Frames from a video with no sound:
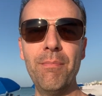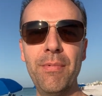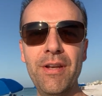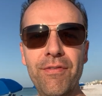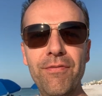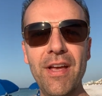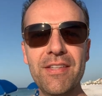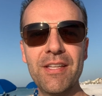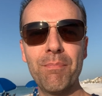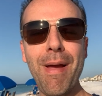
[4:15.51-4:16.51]
been
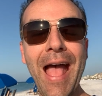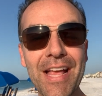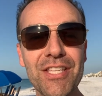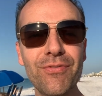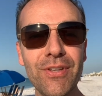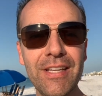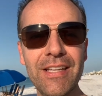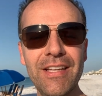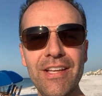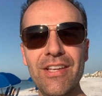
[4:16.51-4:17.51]
investing passively
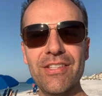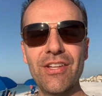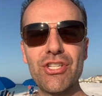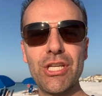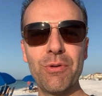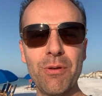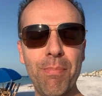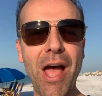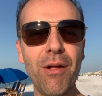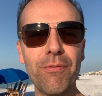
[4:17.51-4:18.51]
since she was
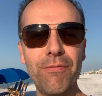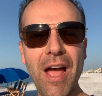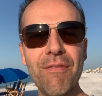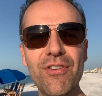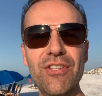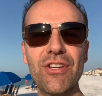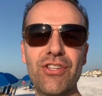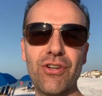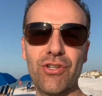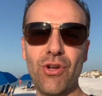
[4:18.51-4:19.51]
about five or
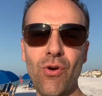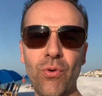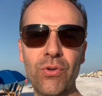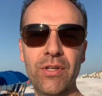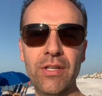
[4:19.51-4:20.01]
six years old.